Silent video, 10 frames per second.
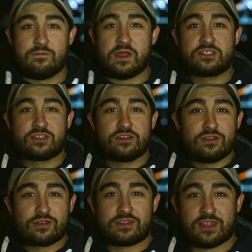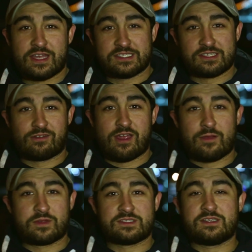make sure you look at the histogram,
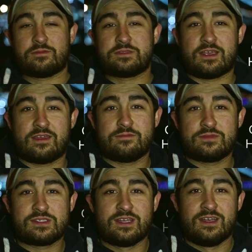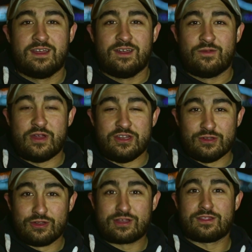because sometimes when you
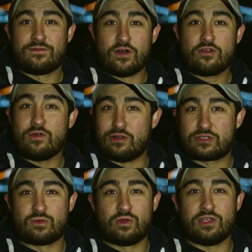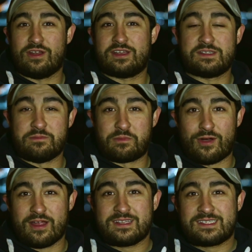look at the photo it looks really nice and
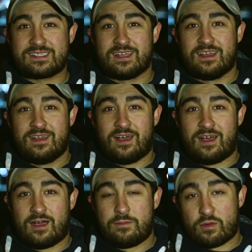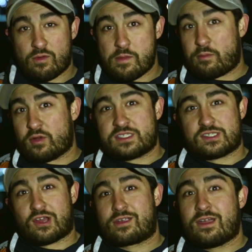bright, but remember it's
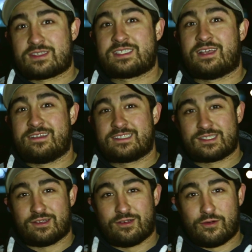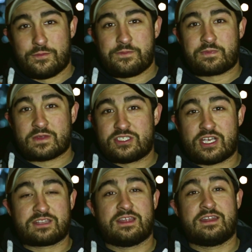dark outside, so
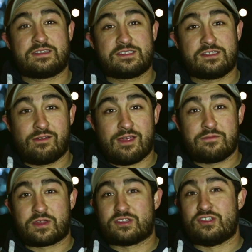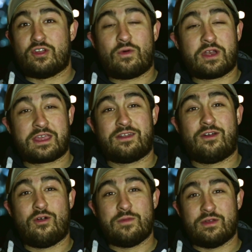check that histogram, because you don't want to get
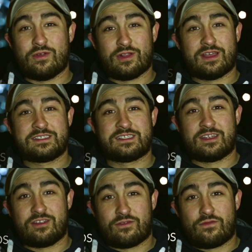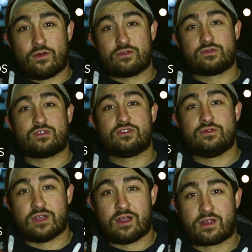home and realize that your photos are
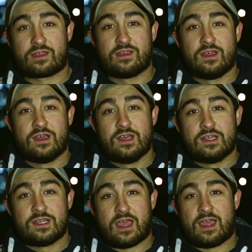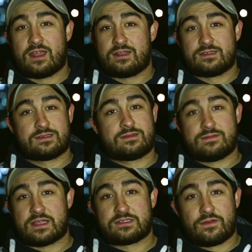too dark. And
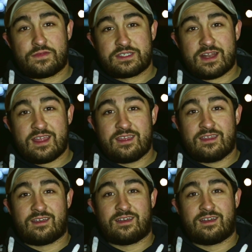that's all for today.